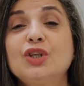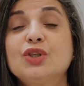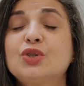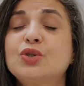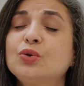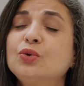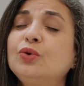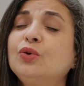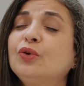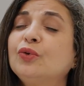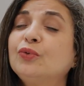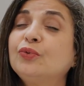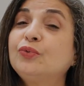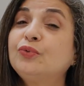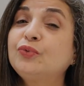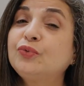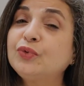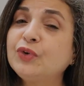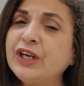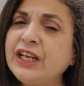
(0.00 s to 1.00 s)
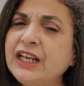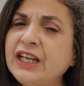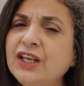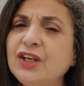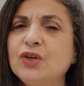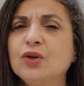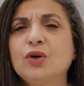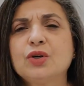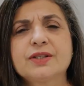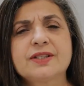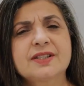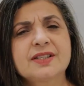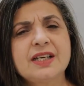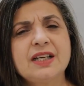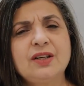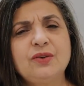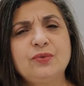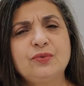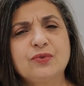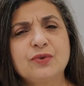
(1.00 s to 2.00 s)
to free
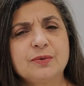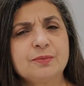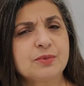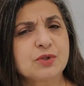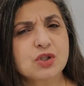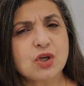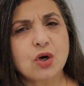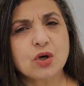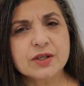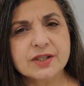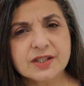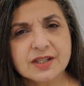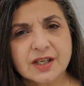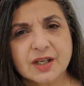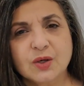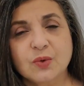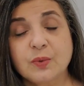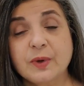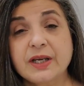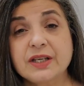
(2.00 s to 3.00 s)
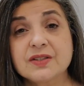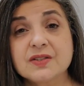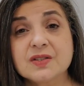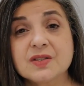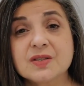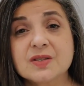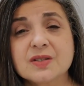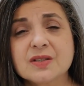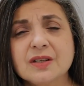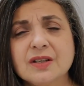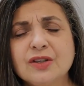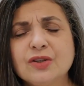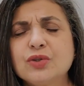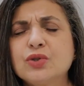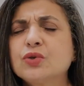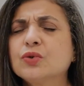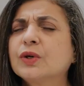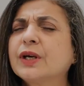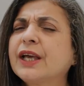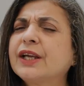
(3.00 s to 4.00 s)
yourself from toxic waste
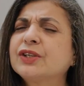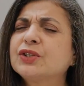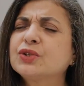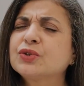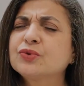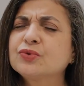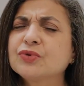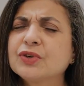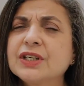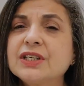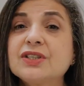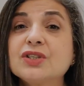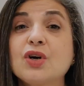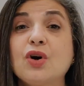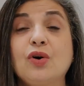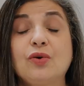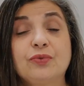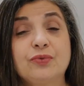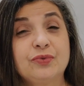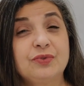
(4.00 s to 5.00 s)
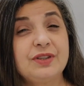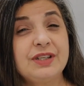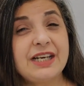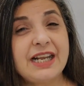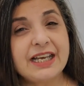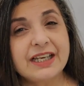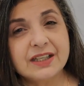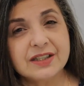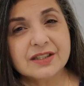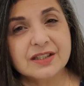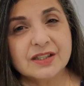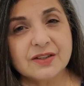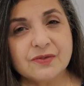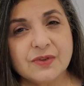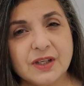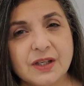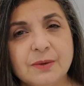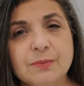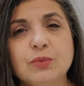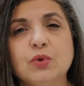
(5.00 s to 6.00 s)
to get rid of negative
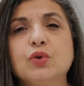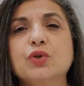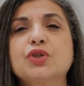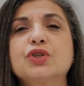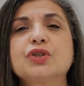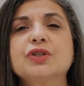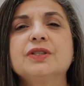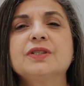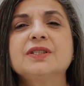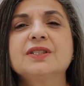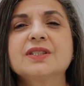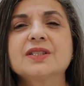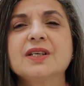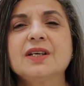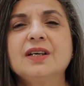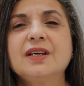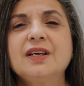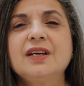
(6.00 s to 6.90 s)
emotions,